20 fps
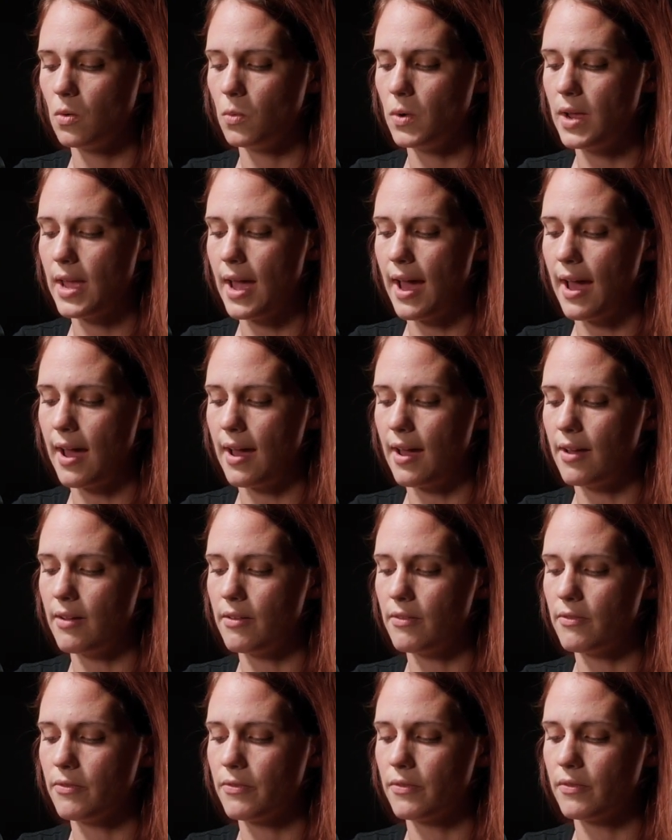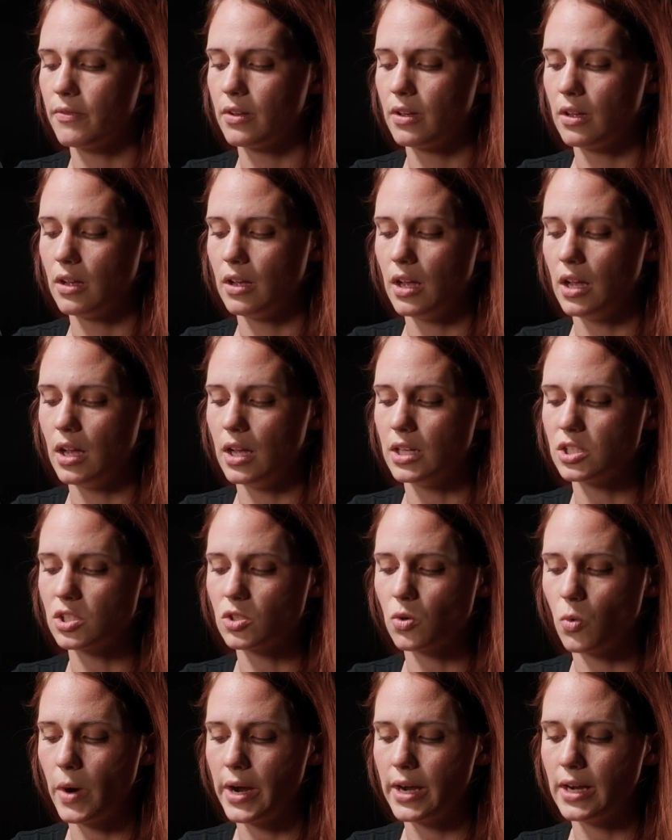We have a
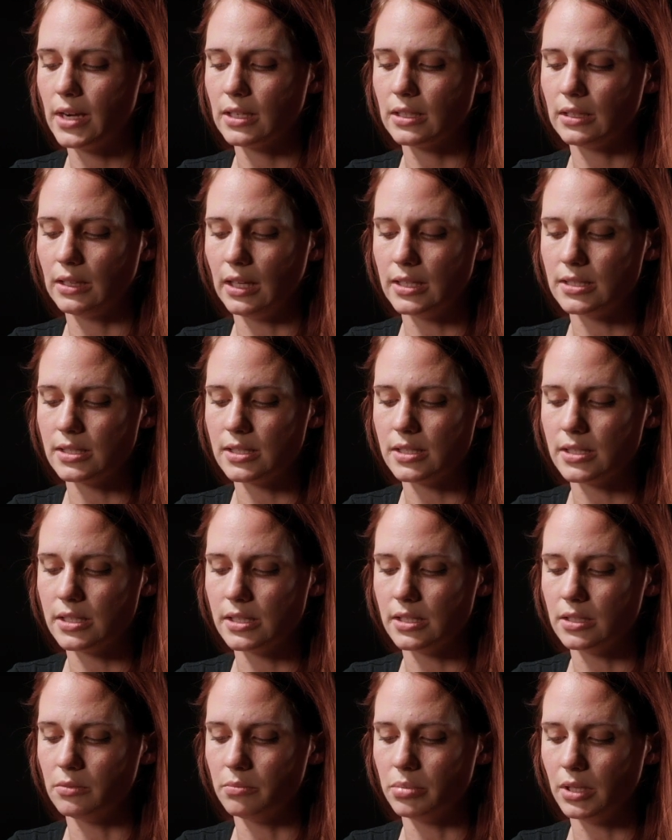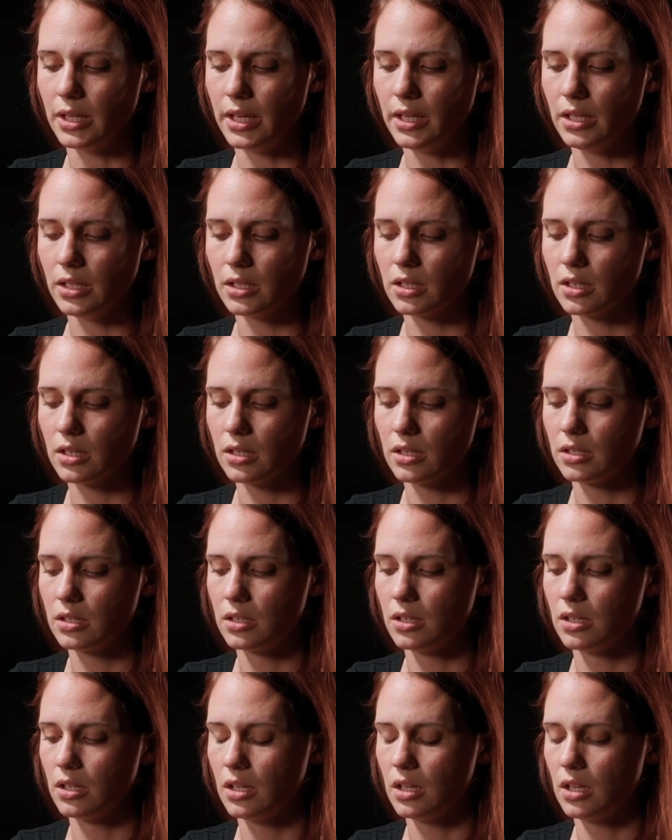square Glen Steel blank.
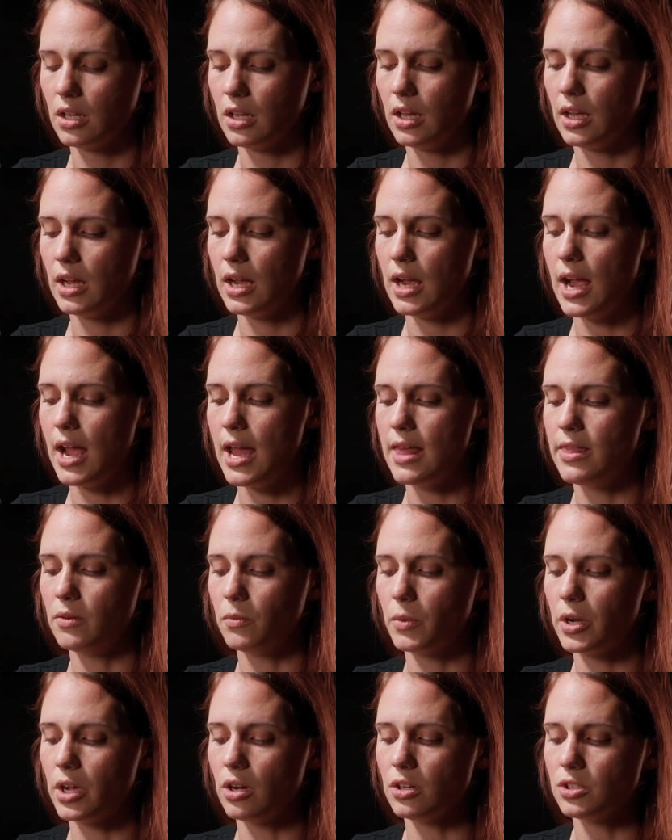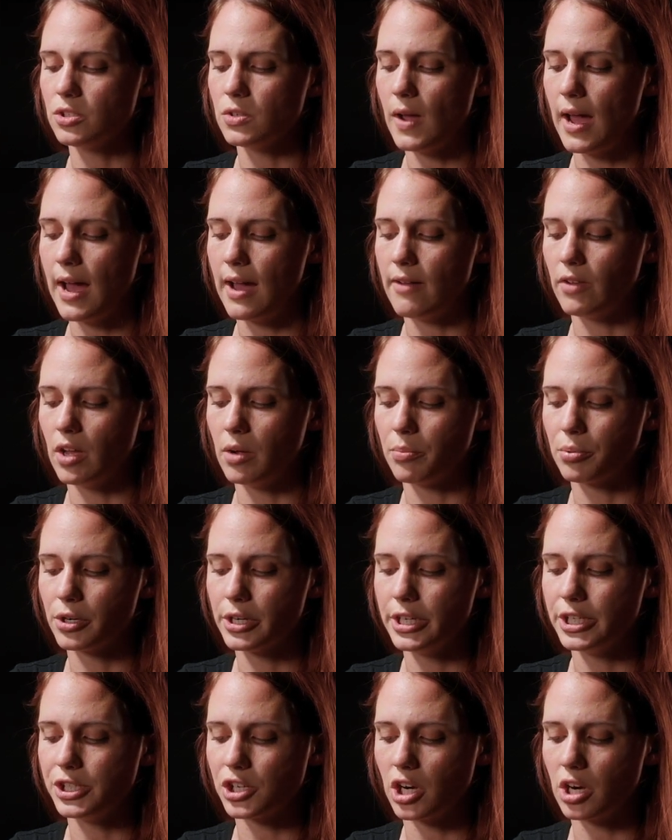And then we also have a
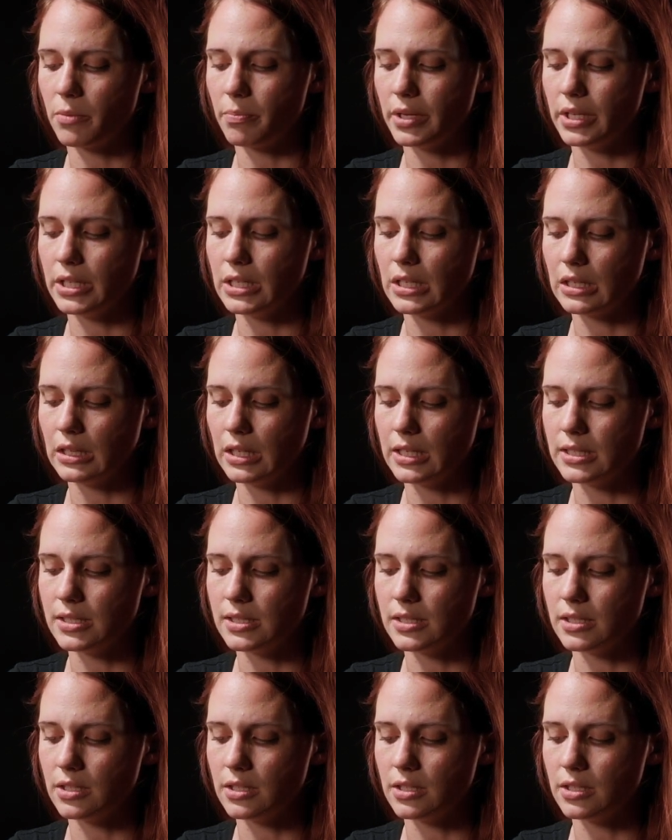pre-sharpened Glen